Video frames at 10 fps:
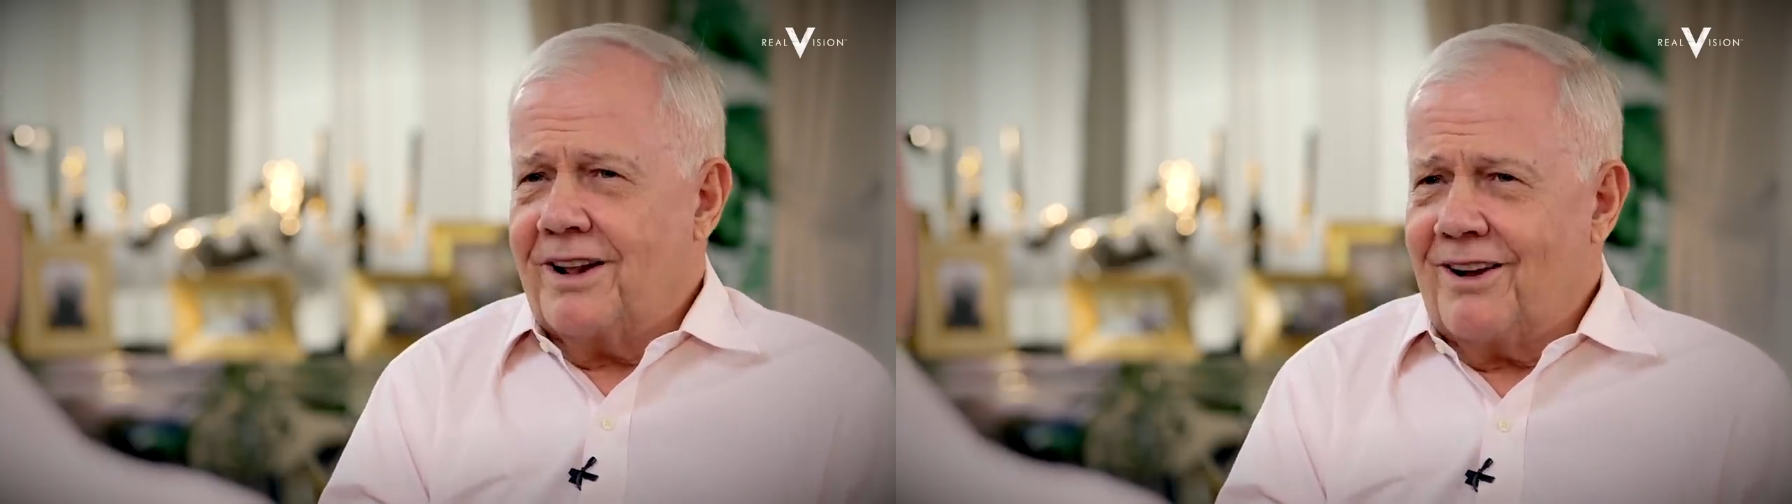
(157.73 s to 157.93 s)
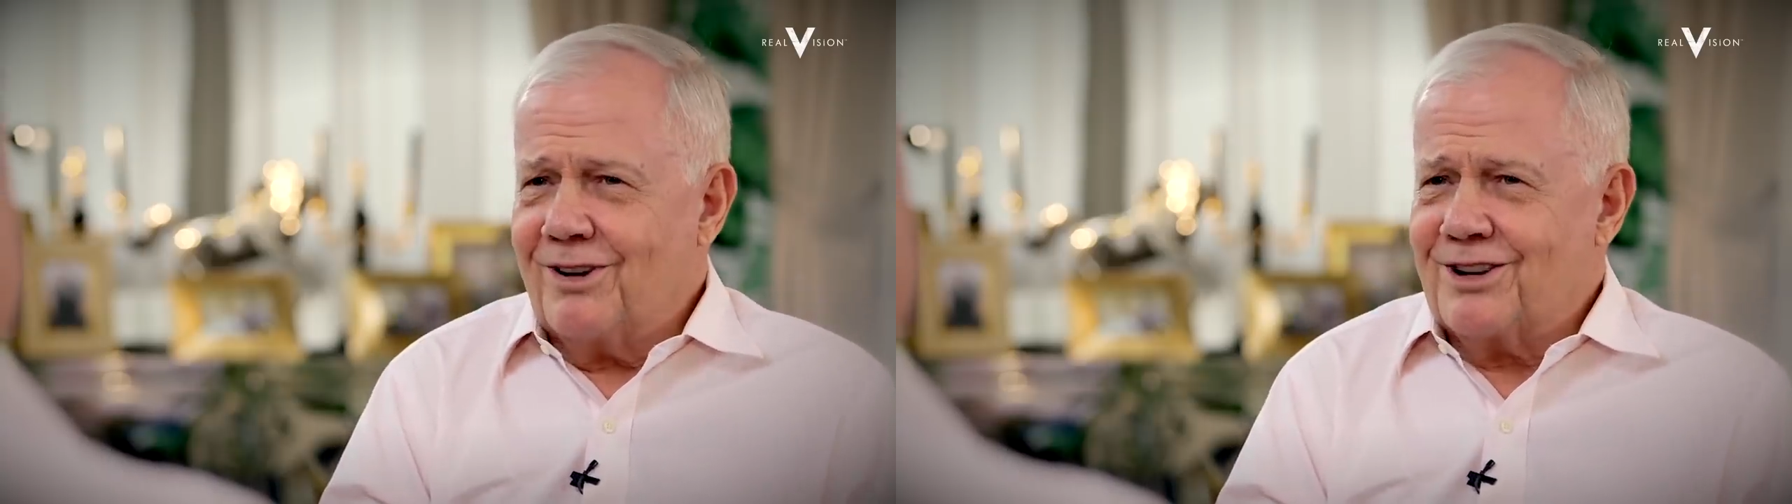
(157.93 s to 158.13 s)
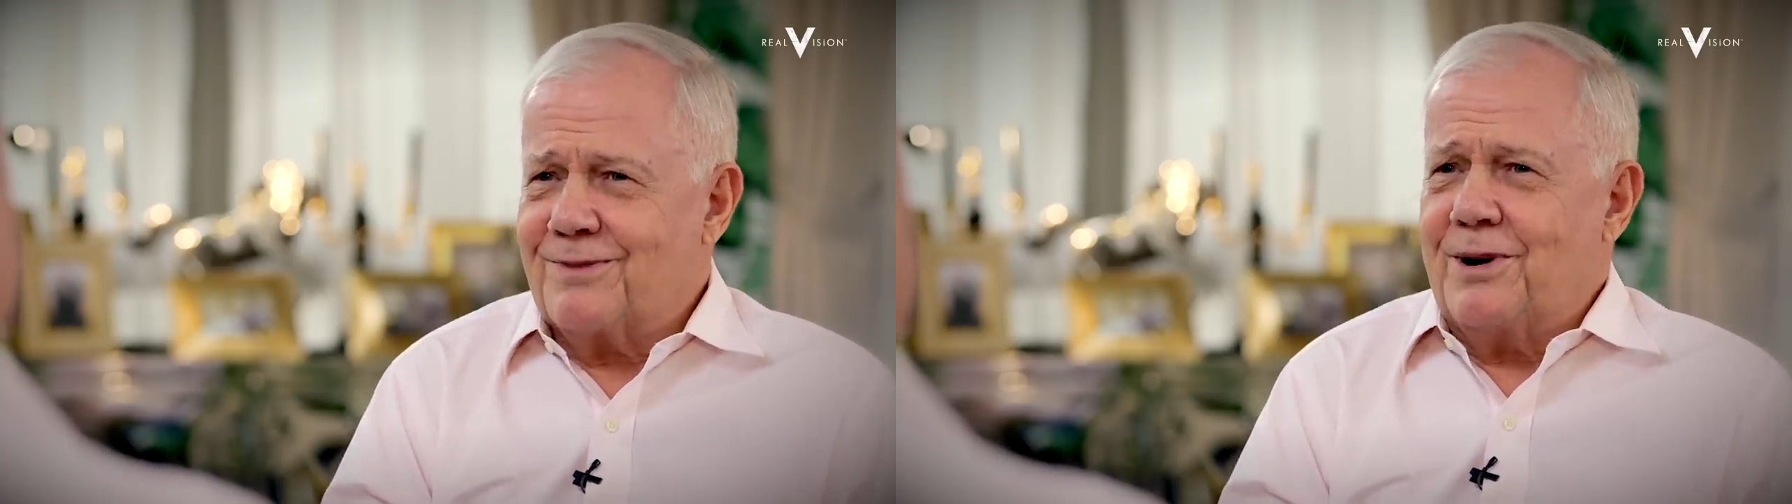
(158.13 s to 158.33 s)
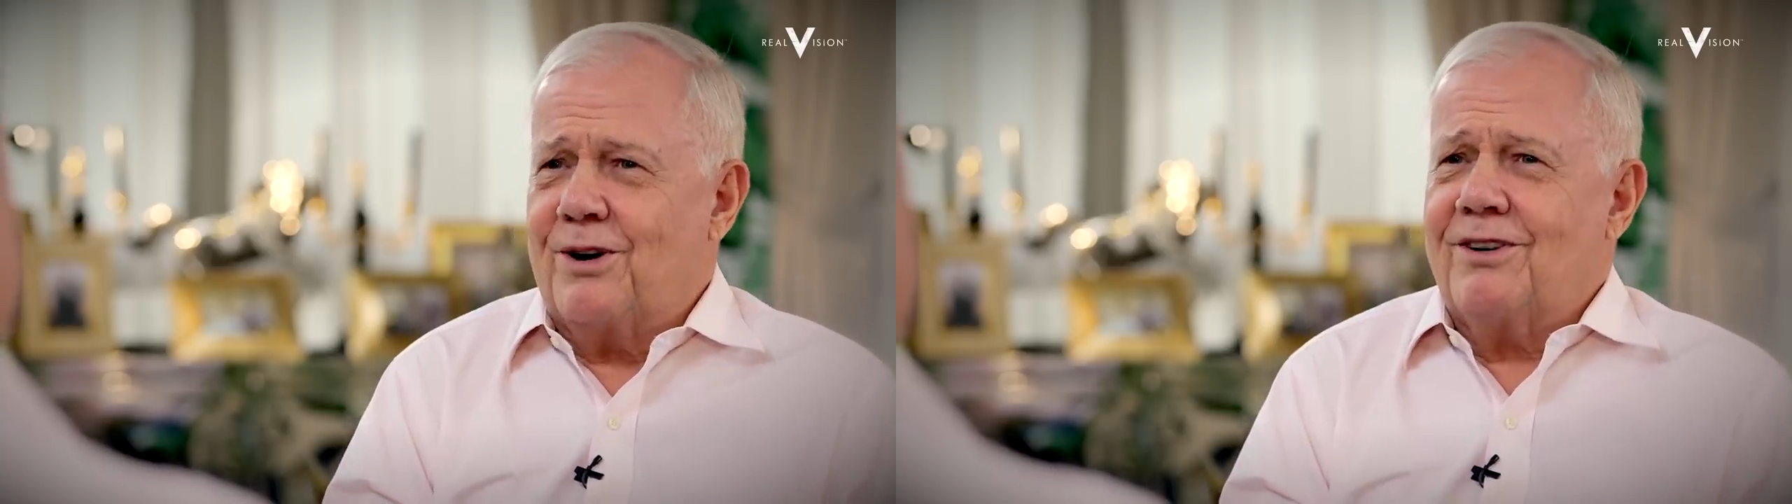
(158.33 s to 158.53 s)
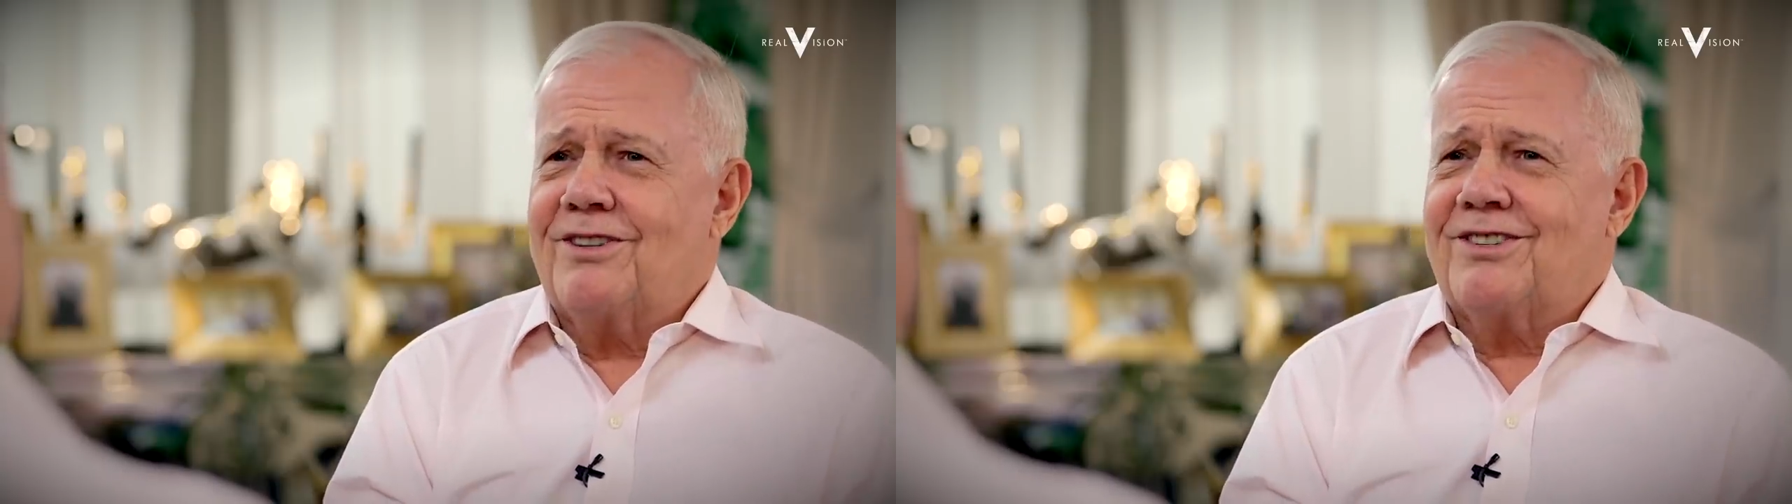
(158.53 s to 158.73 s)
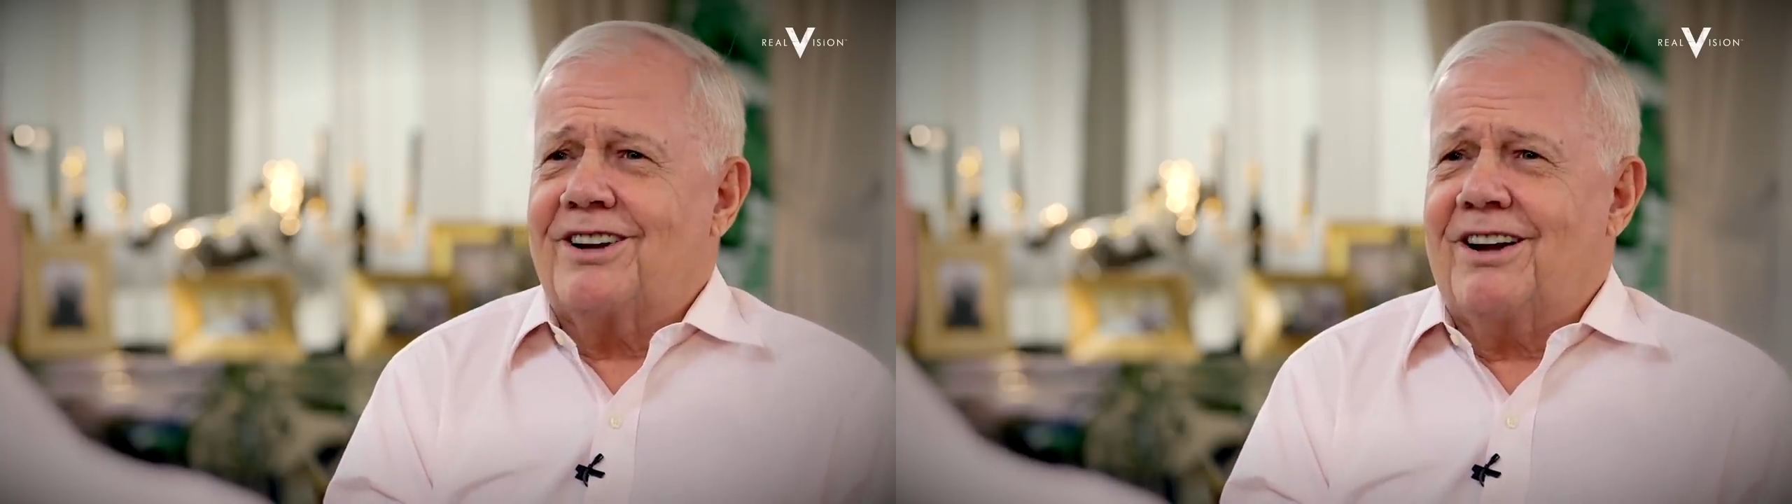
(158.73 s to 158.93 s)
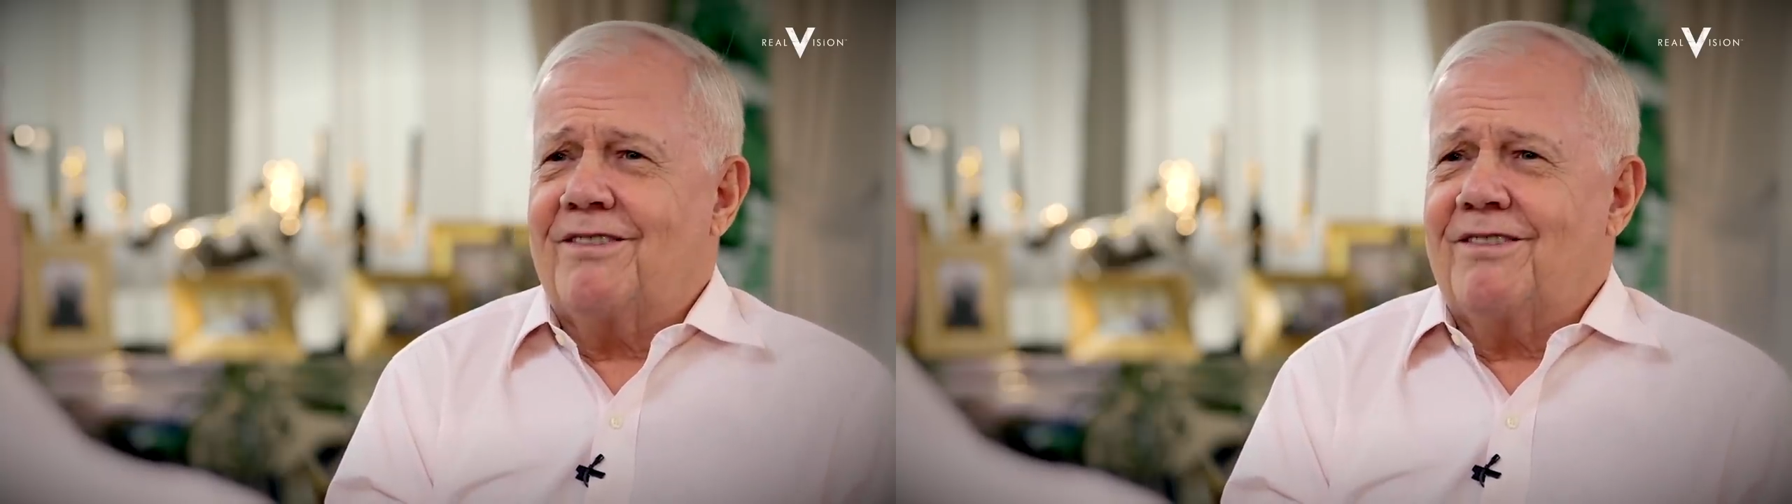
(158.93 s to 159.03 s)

they had experience and